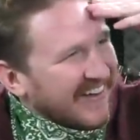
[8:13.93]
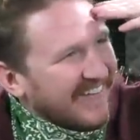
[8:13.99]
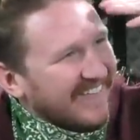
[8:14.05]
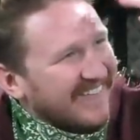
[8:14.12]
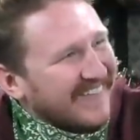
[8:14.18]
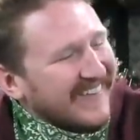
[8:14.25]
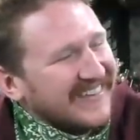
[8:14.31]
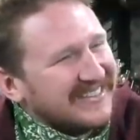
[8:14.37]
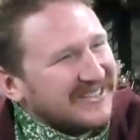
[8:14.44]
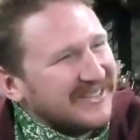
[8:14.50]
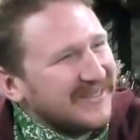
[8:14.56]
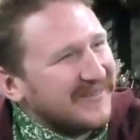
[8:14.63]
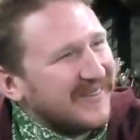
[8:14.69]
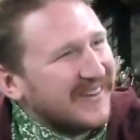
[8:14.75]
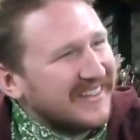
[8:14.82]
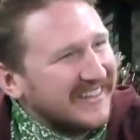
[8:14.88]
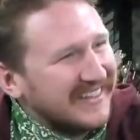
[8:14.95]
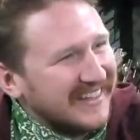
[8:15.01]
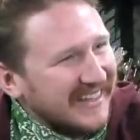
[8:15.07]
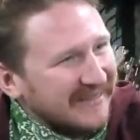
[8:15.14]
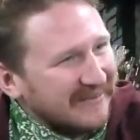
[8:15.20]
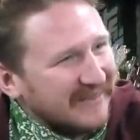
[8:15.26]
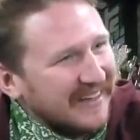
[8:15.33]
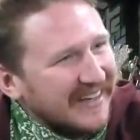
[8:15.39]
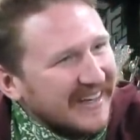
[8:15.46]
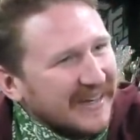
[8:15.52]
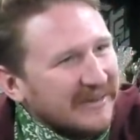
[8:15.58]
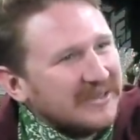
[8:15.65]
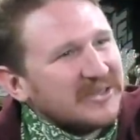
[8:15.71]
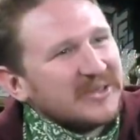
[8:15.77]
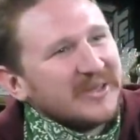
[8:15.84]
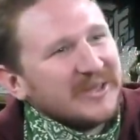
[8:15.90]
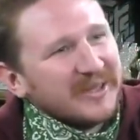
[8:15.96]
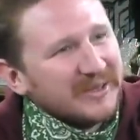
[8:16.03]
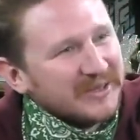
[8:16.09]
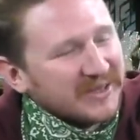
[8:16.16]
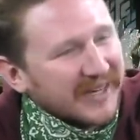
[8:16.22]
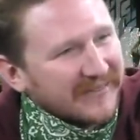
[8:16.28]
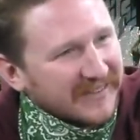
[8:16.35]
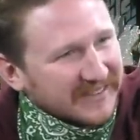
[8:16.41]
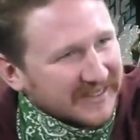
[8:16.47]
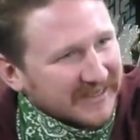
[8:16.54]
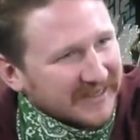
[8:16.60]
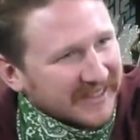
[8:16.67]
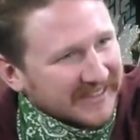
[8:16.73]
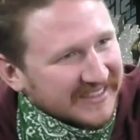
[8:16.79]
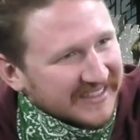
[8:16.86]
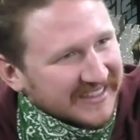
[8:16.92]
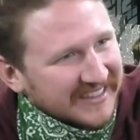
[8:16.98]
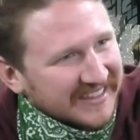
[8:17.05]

what's her fucking name? Julia Louis-Dreyfus in Arrested.